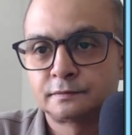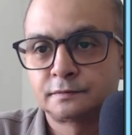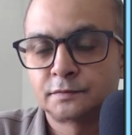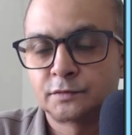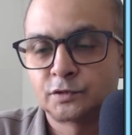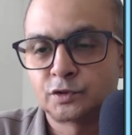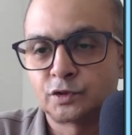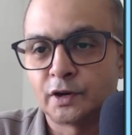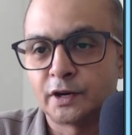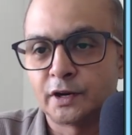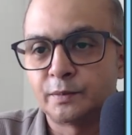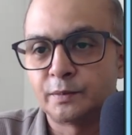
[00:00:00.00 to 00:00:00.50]

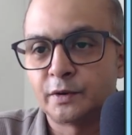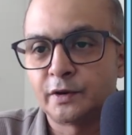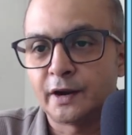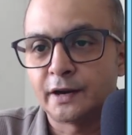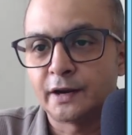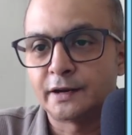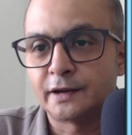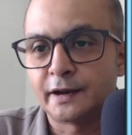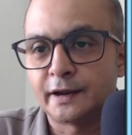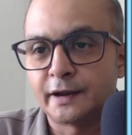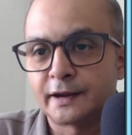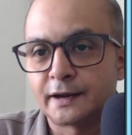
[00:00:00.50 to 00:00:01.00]
So let me write
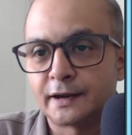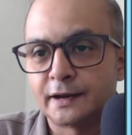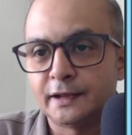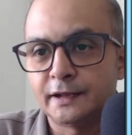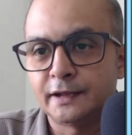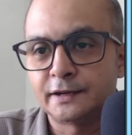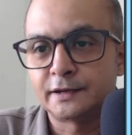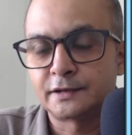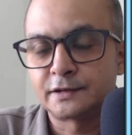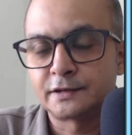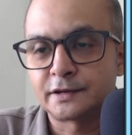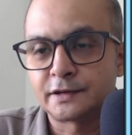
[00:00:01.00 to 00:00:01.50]

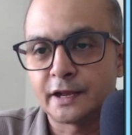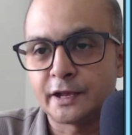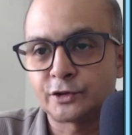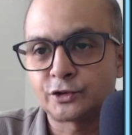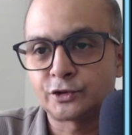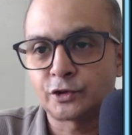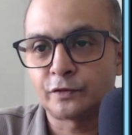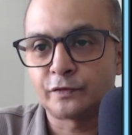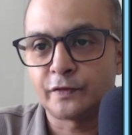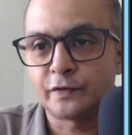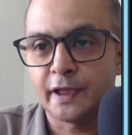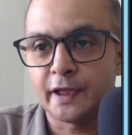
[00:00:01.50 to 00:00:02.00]
directly.
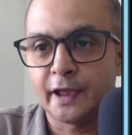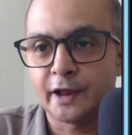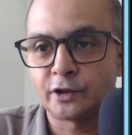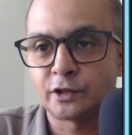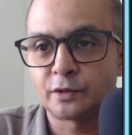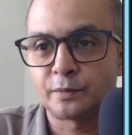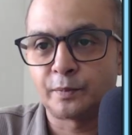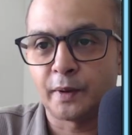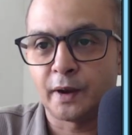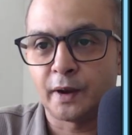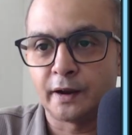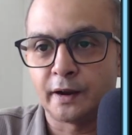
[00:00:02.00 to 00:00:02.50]
Trace of A to
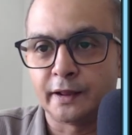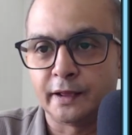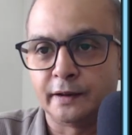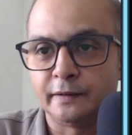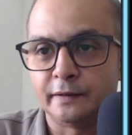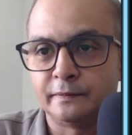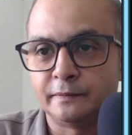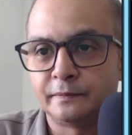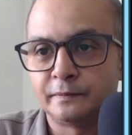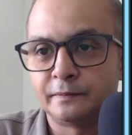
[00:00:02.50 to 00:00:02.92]
the power n